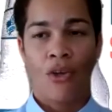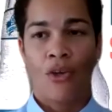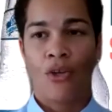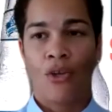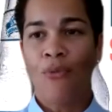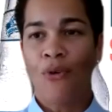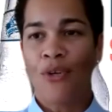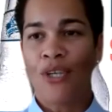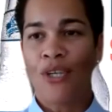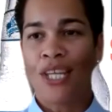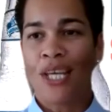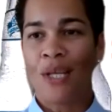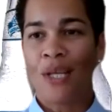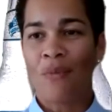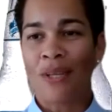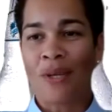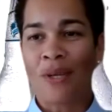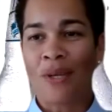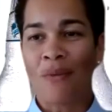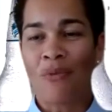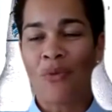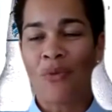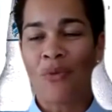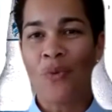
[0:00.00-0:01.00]
morning and
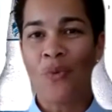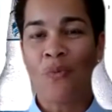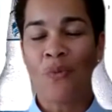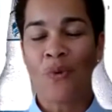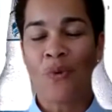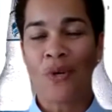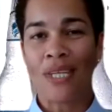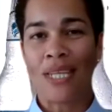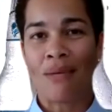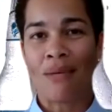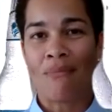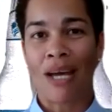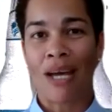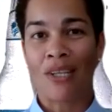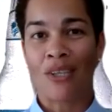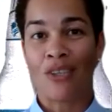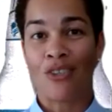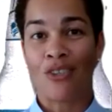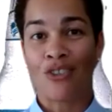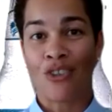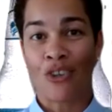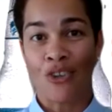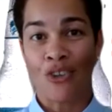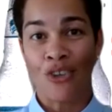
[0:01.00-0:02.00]
welcome to Morning
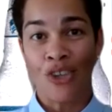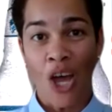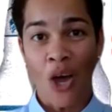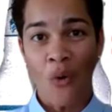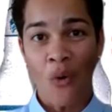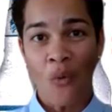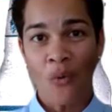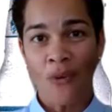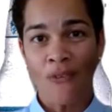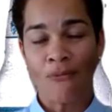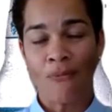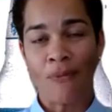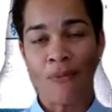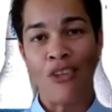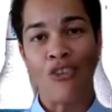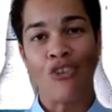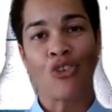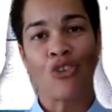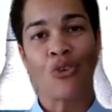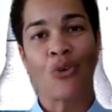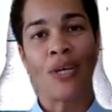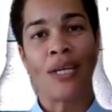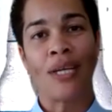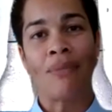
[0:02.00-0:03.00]
Matters. Now we've been
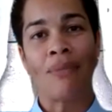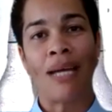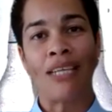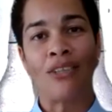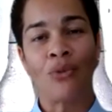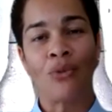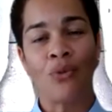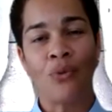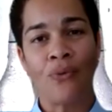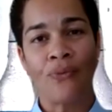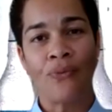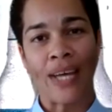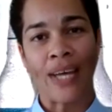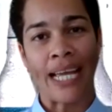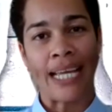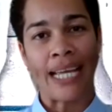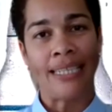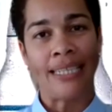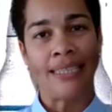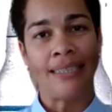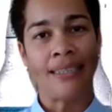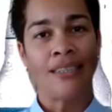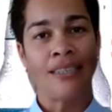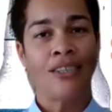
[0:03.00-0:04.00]
joined by two
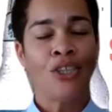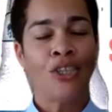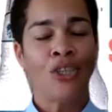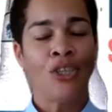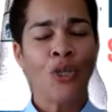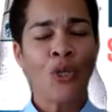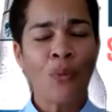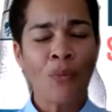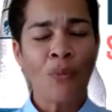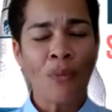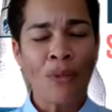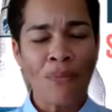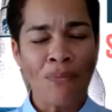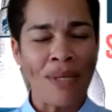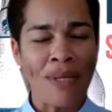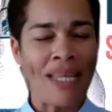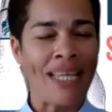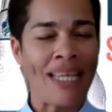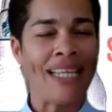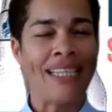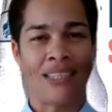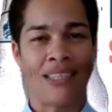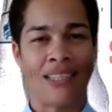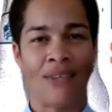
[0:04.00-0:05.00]
fine human
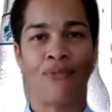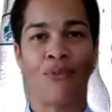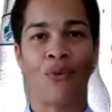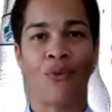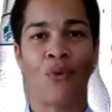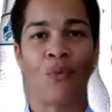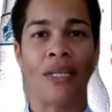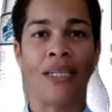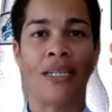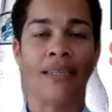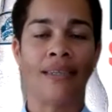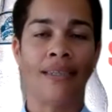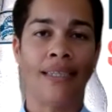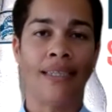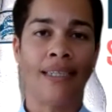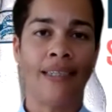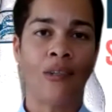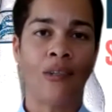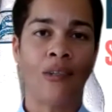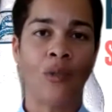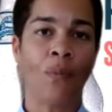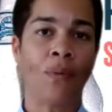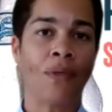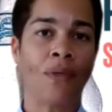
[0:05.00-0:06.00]
beings, if you will. These
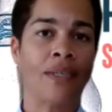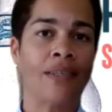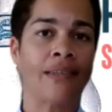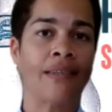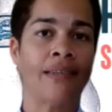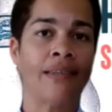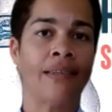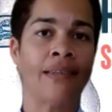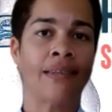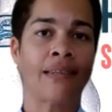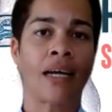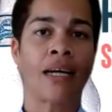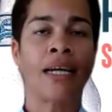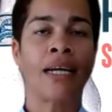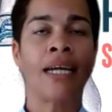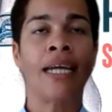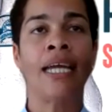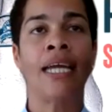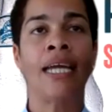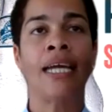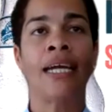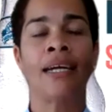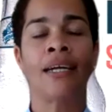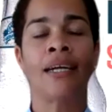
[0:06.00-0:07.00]
two persons are
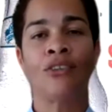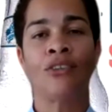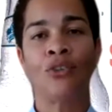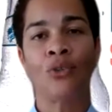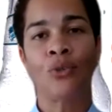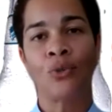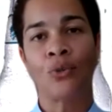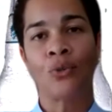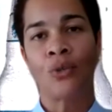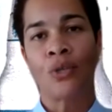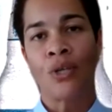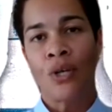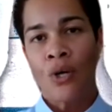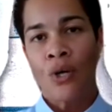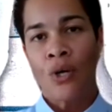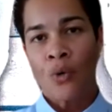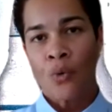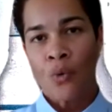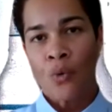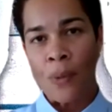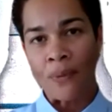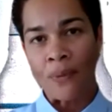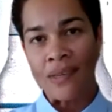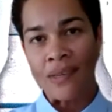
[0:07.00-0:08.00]
here to
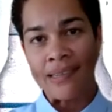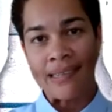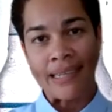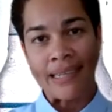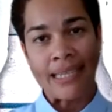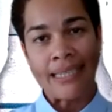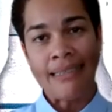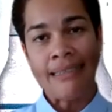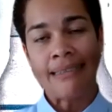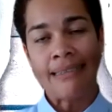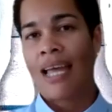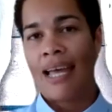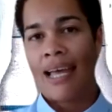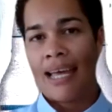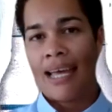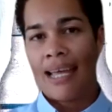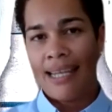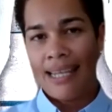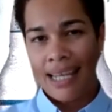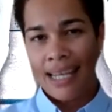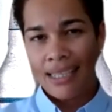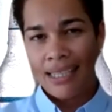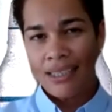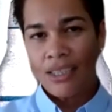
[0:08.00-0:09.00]
represent
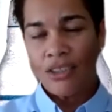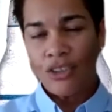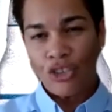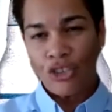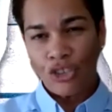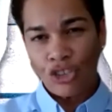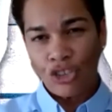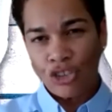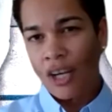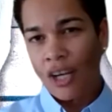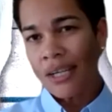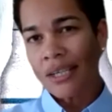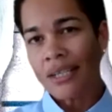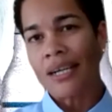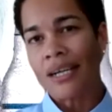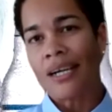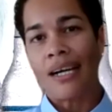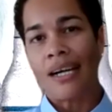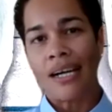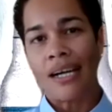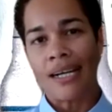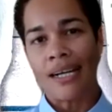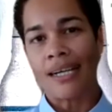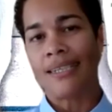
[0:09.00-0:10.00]
Landshark
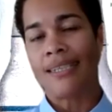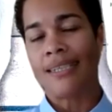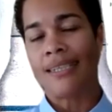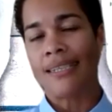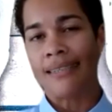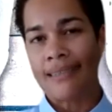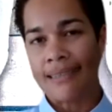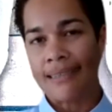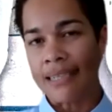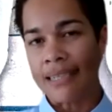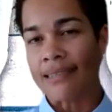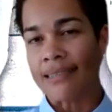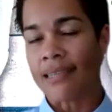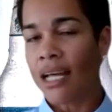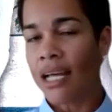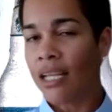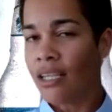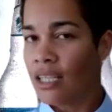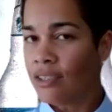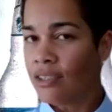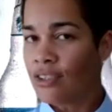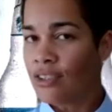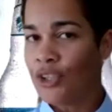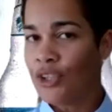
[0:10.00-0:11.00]
Hard Seltzer. A
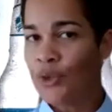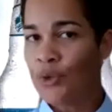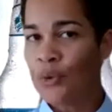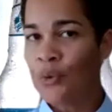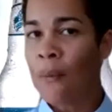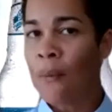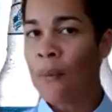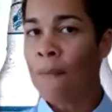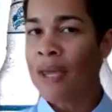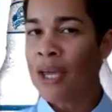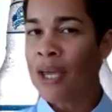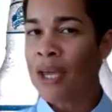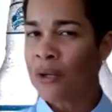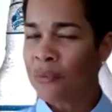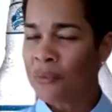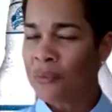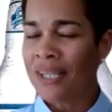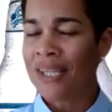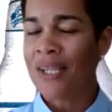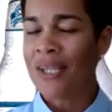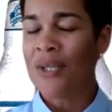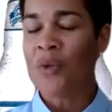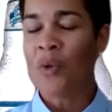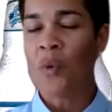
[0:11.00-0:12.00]
lot of you may
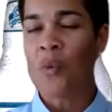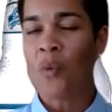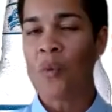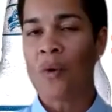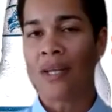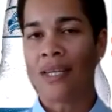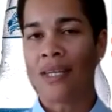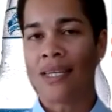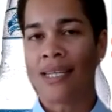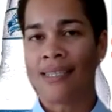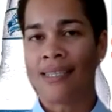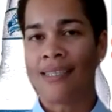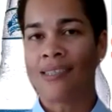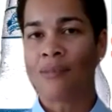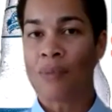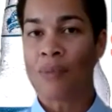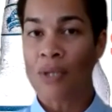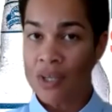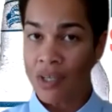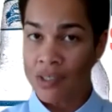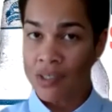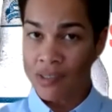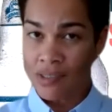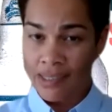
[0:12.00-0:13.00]
already know what that is
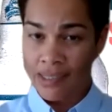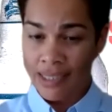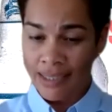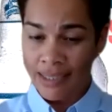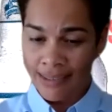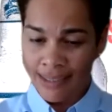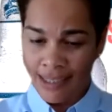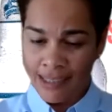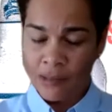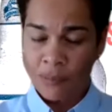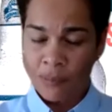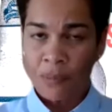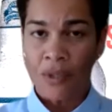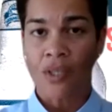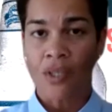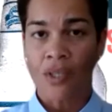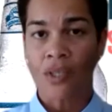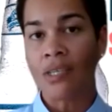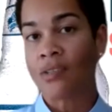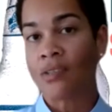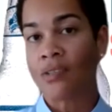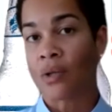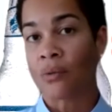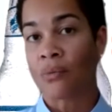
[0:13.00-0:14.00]
because this product
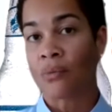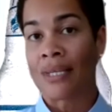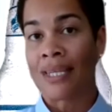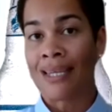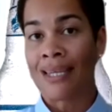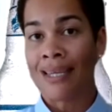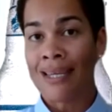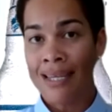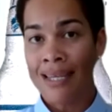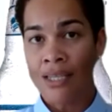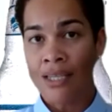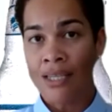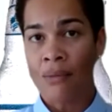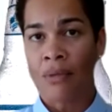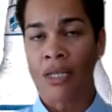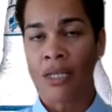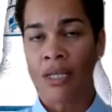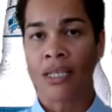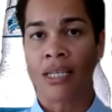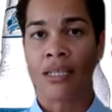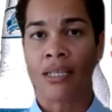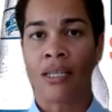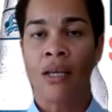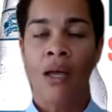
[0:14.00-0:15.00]
is already in the
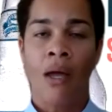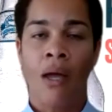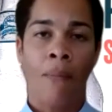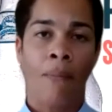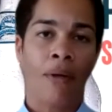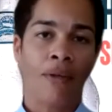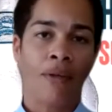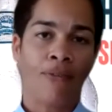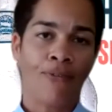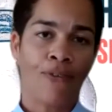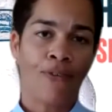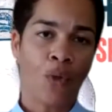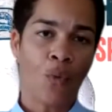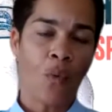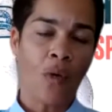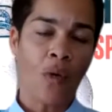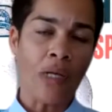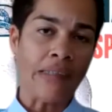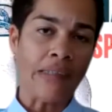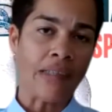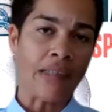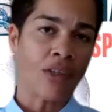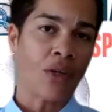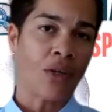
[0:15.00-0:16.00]
market. But for the
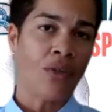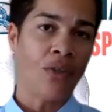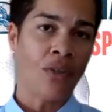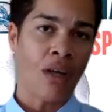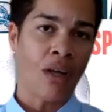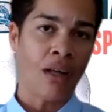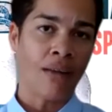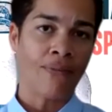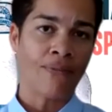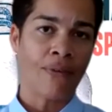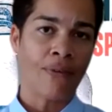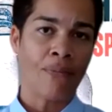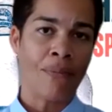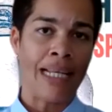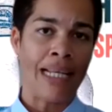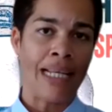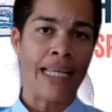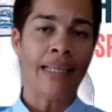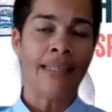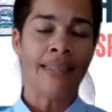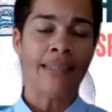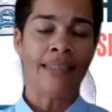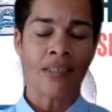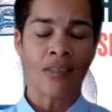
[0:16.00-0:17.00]
ones that are not familiar,
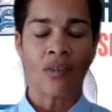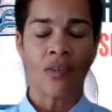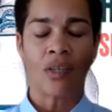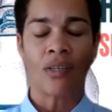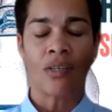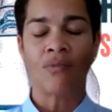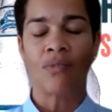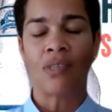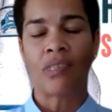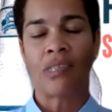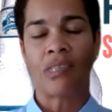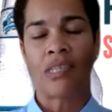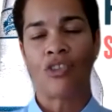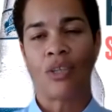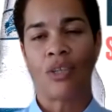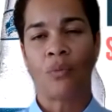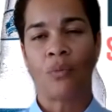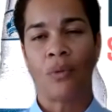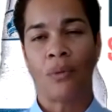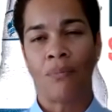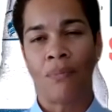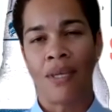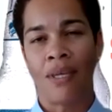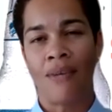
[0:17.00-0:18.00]
this conversation
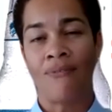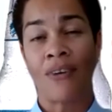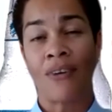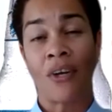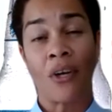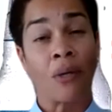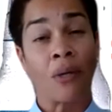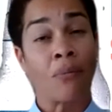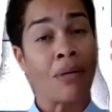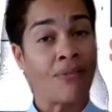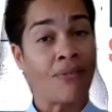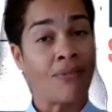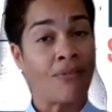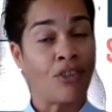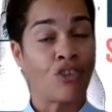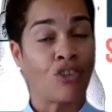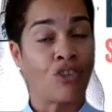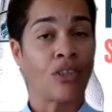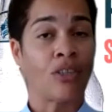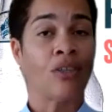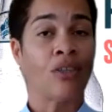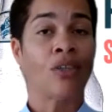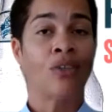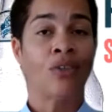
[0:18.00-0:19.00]
will be very
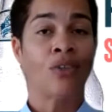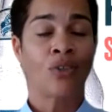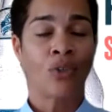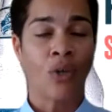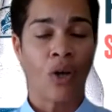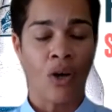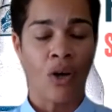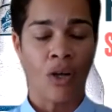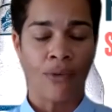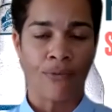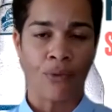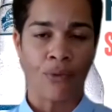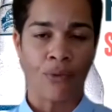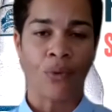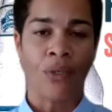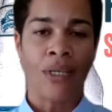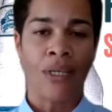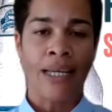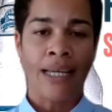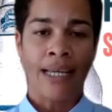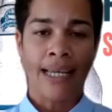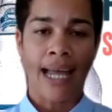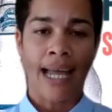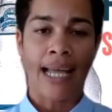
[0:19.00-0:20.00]
beneficial to all of you.
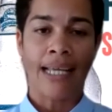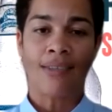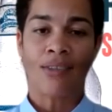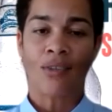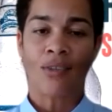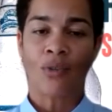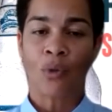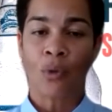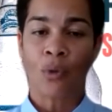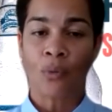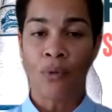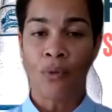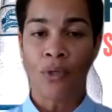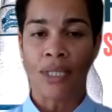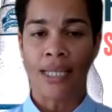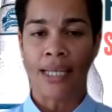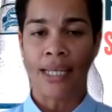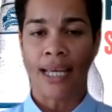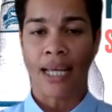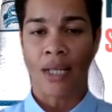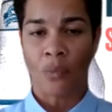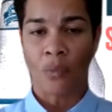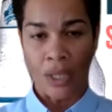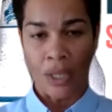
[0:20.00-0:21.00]
Guys, good morning
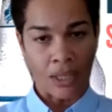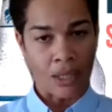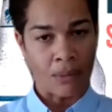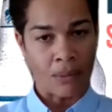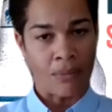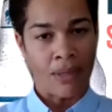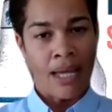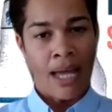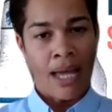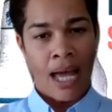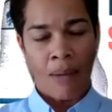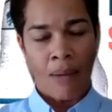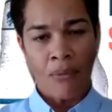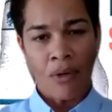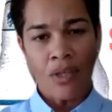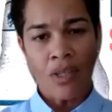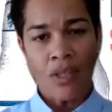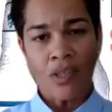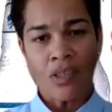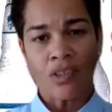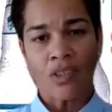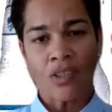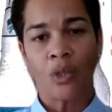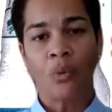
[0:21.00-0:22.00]
and welcome. I'm going
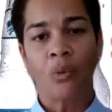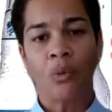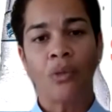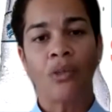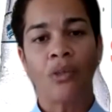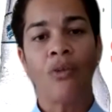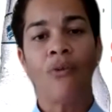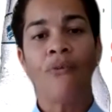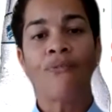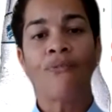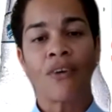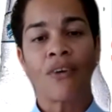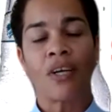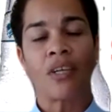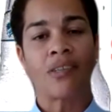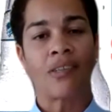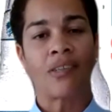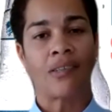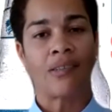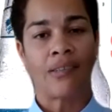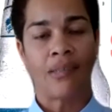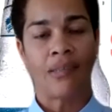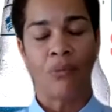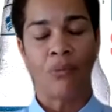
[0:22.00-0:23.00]
to start with you first,
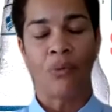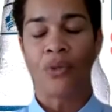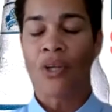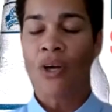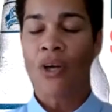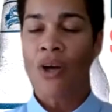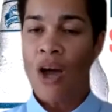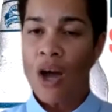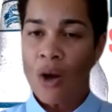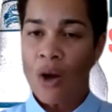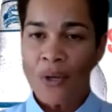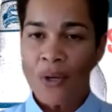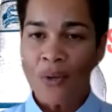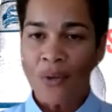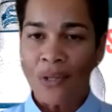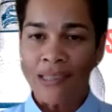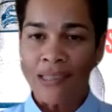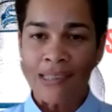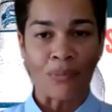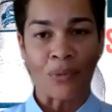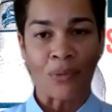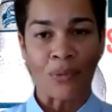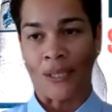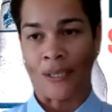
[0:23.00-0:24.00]
Simone. How are you this morning?